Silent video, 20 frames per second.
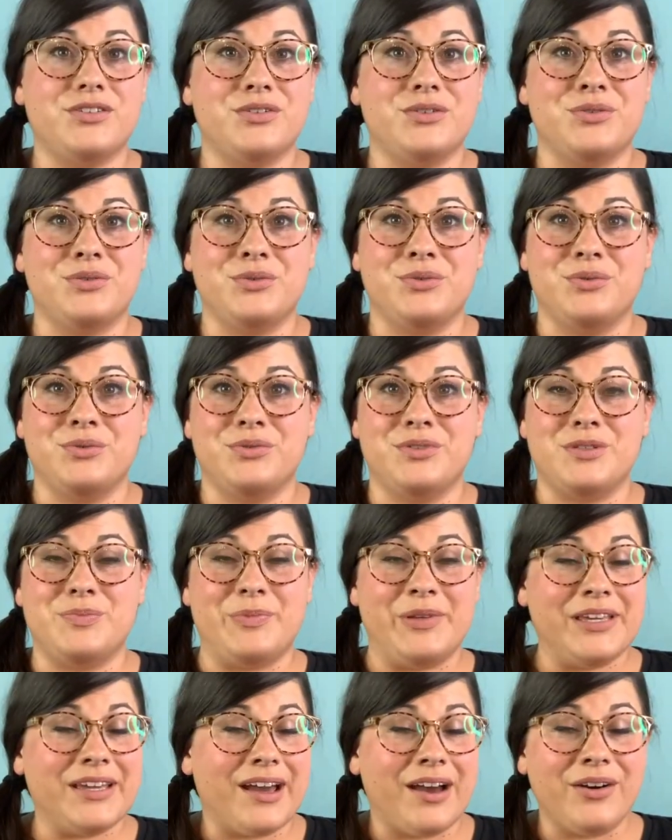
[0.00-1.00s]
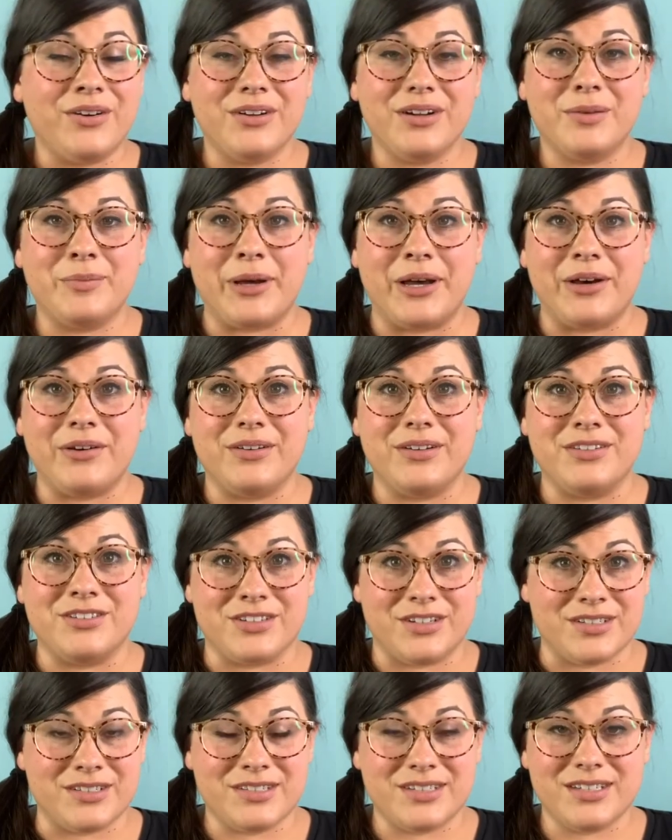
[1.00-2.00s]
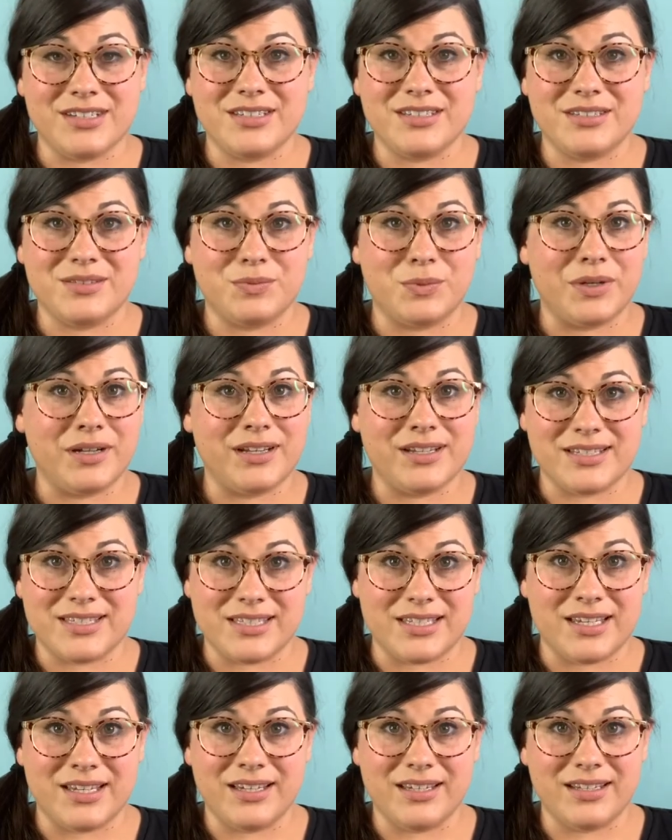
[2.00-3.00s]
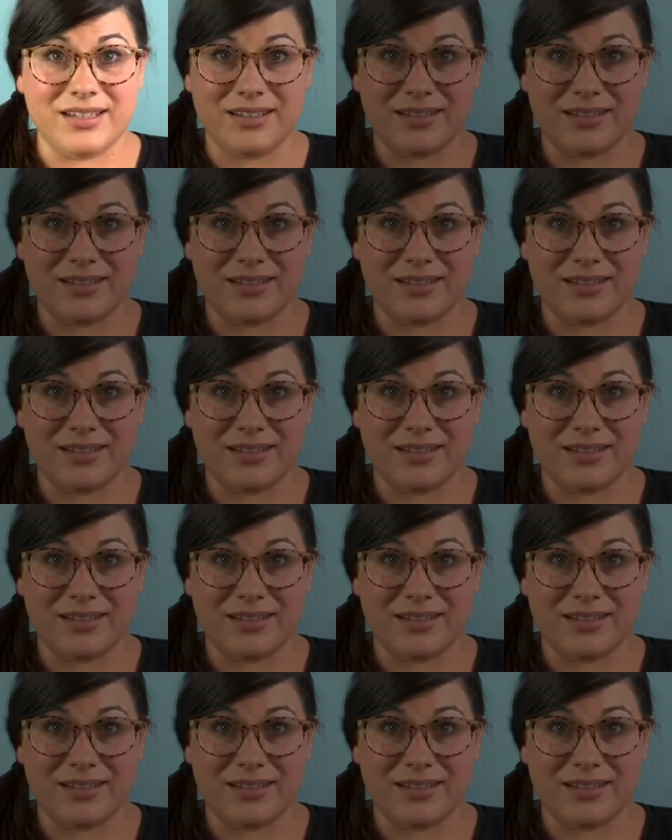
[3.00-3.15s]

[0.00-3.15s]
to speak out about injustice when I see it,